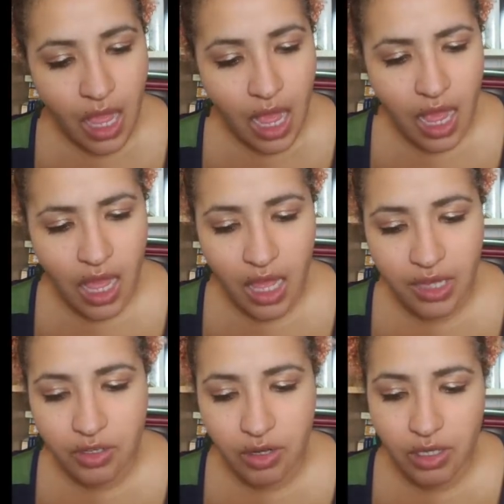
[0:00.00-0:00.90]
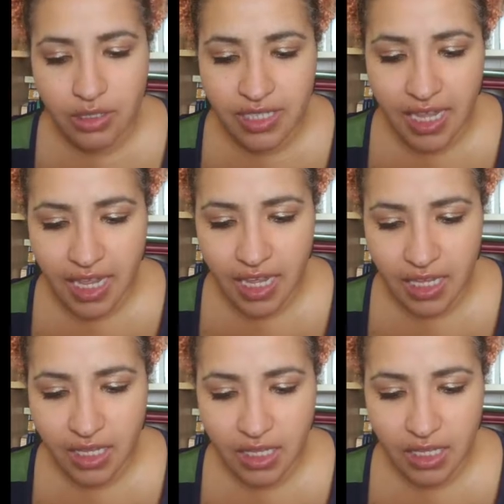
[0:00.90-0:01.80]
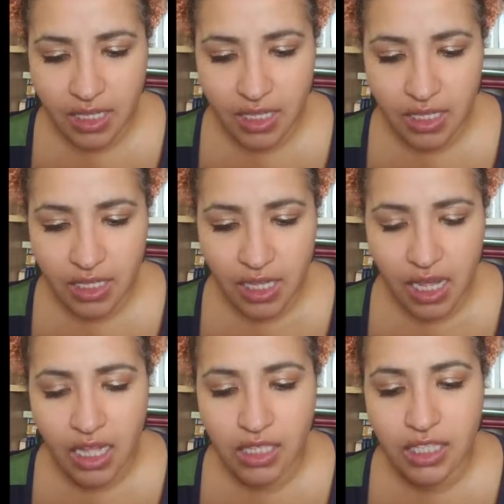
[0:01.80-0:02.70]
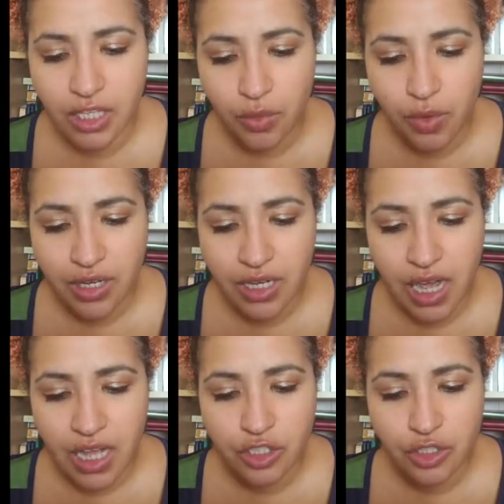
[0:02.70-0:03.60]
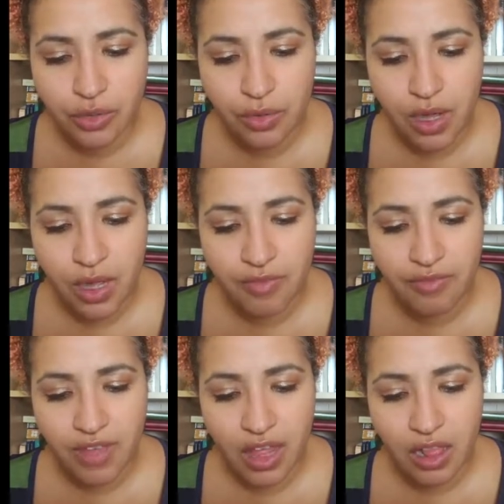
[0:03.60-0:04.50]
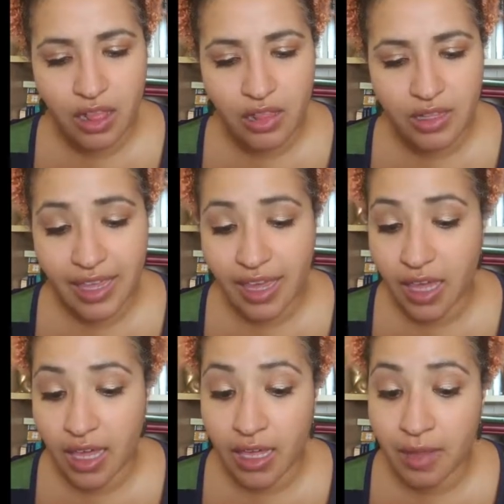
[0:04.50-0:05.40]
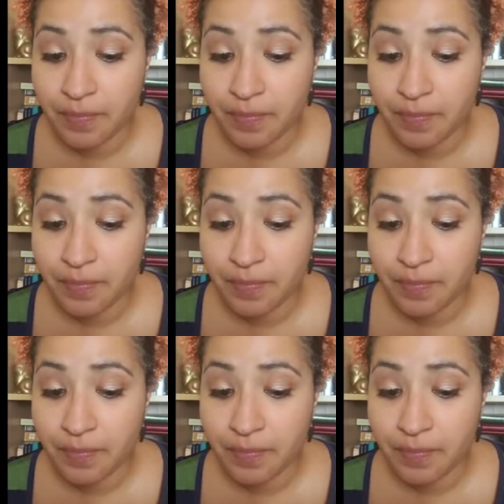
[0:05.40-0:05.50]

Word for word: Uh, non de aliqua non tua velque